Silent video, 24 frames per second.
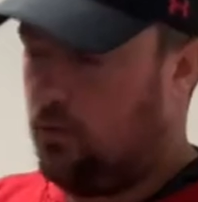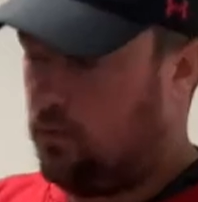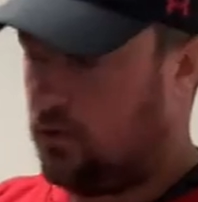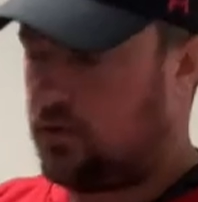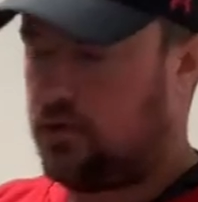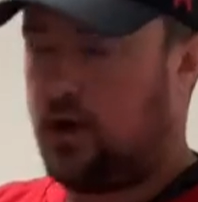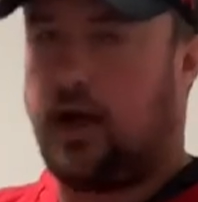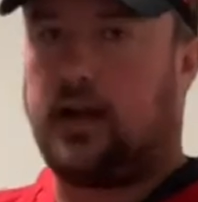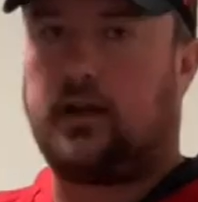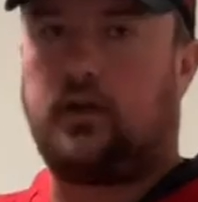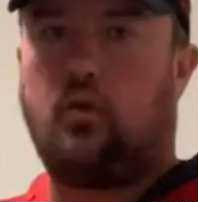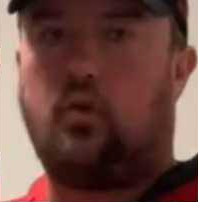We're
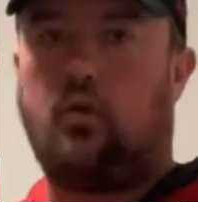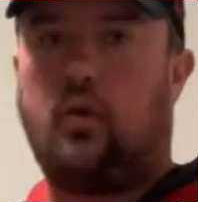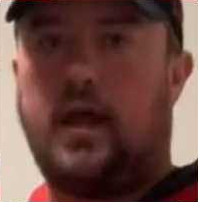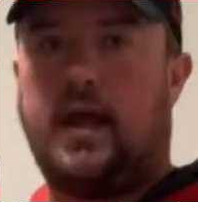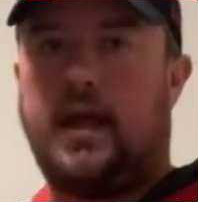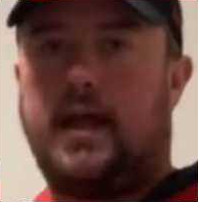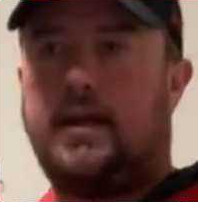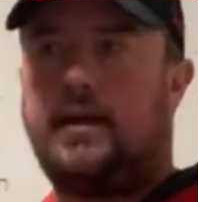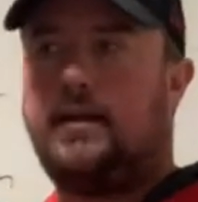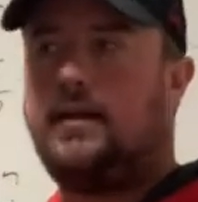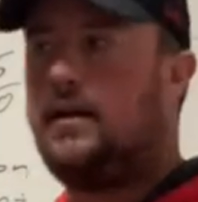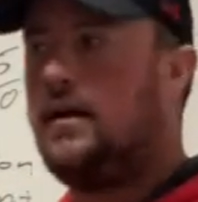trying to
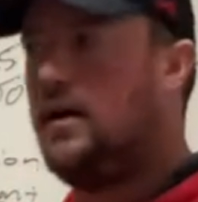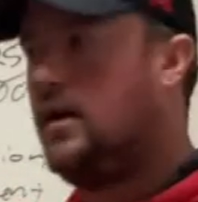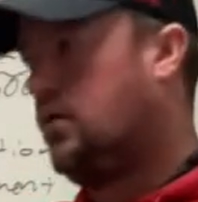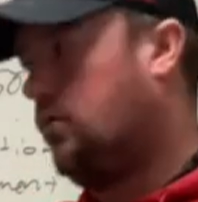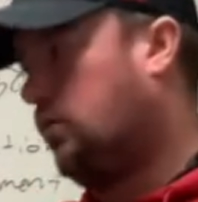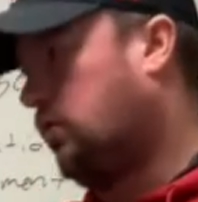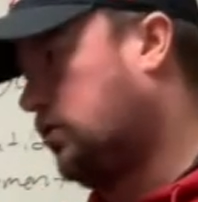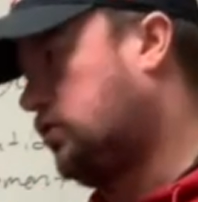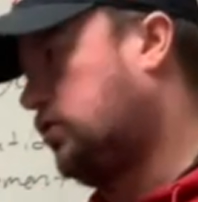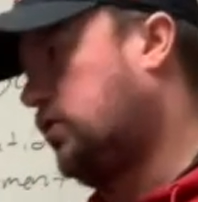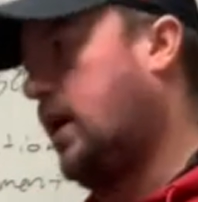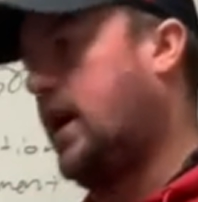win.
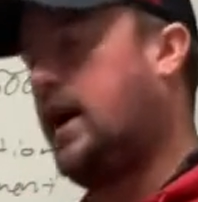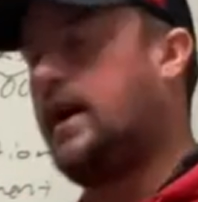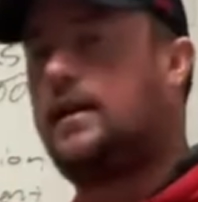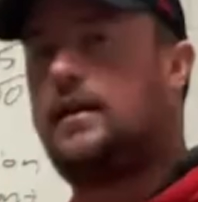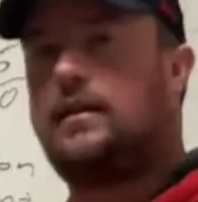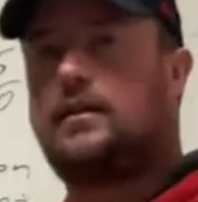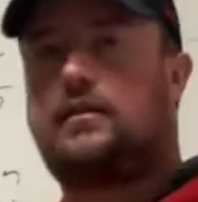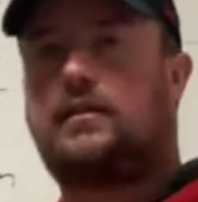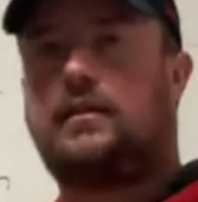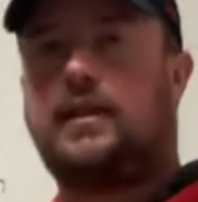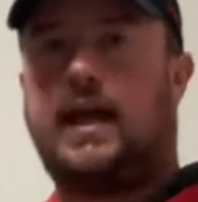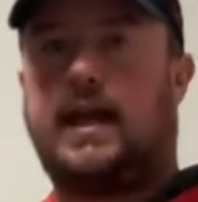We're trying
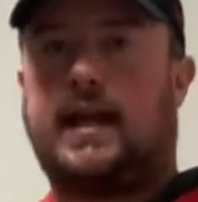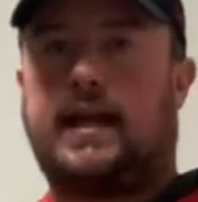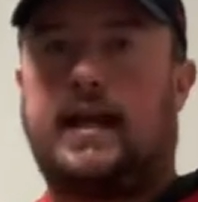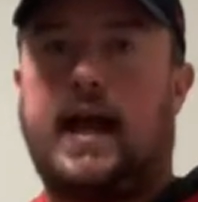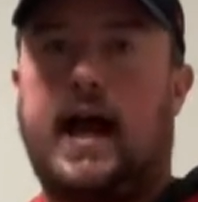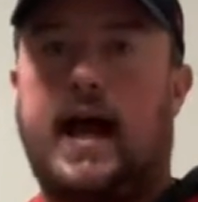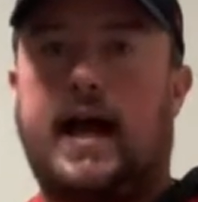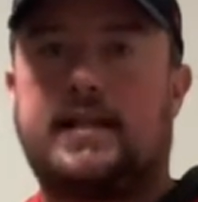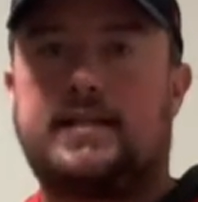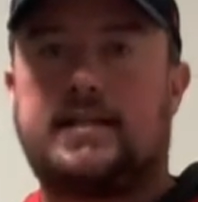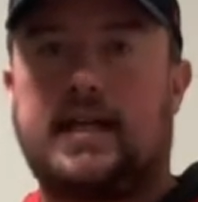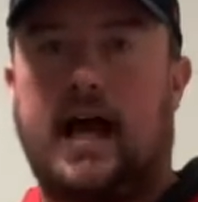to get
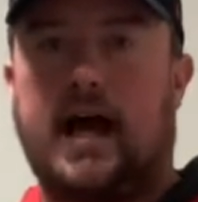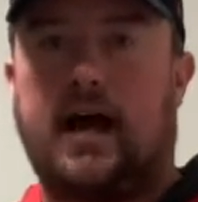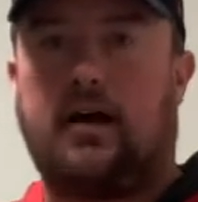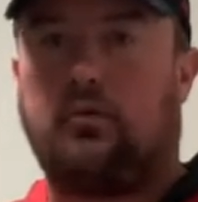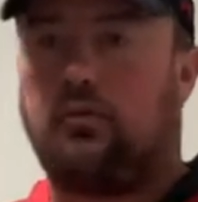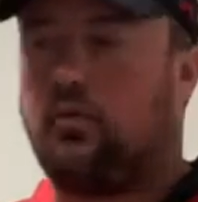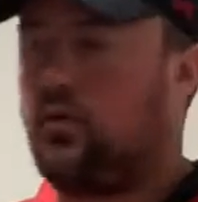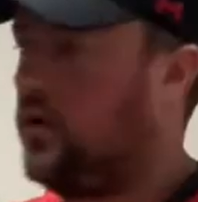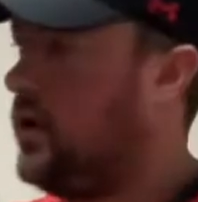guys out.